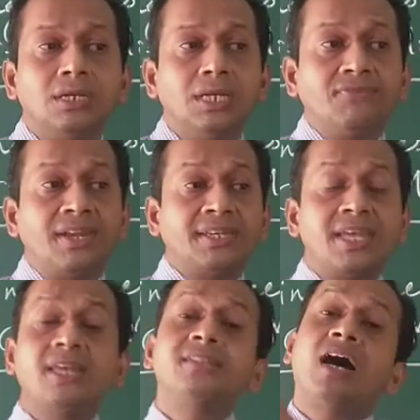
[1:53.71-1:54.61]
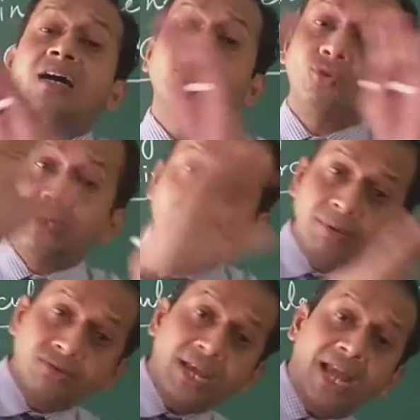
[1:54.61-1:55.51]
If it has asked only
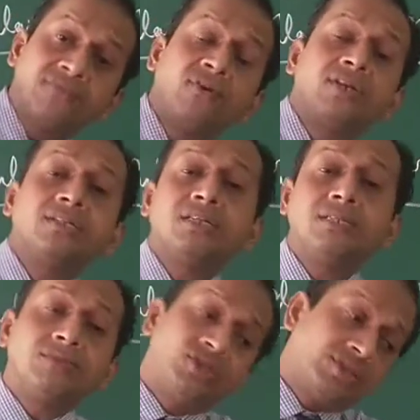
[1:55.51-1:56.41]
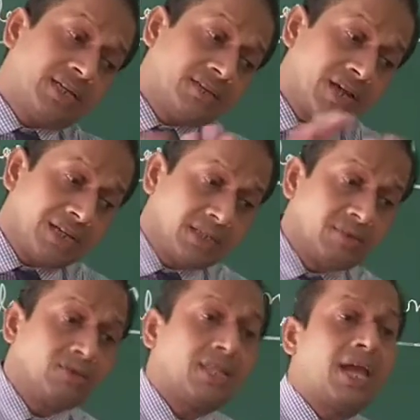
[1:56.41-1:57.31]
about hand fodder cutting machines, then write
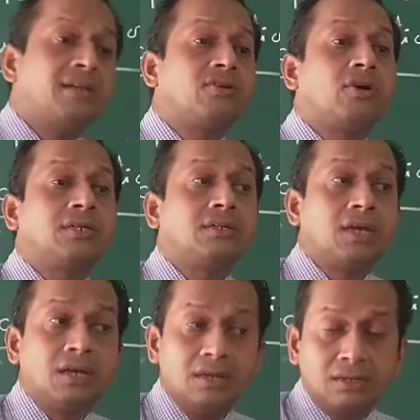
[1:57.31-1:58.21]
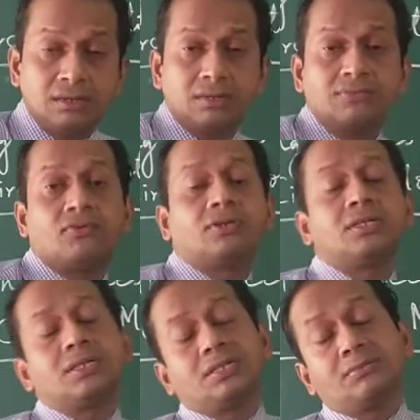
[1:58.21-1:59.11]
about the hand
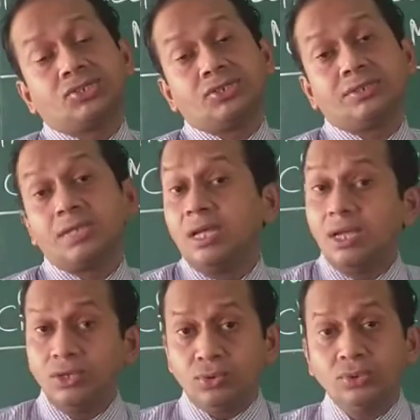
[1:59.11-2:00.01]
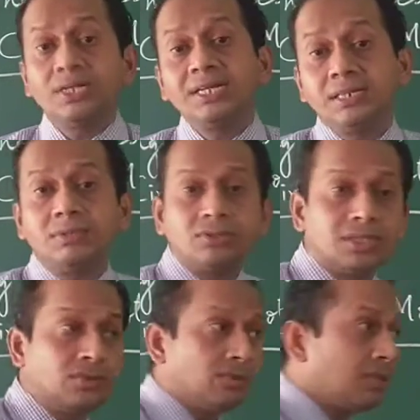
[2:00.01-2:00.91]
fodder cutting machines. Don't write about
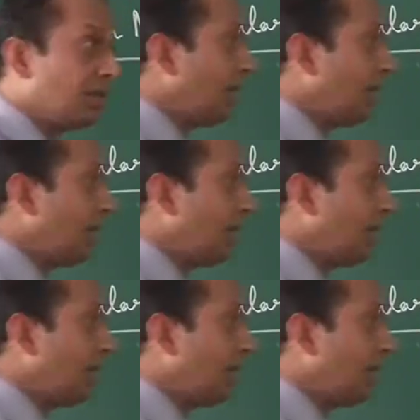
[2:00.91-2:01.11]
the door.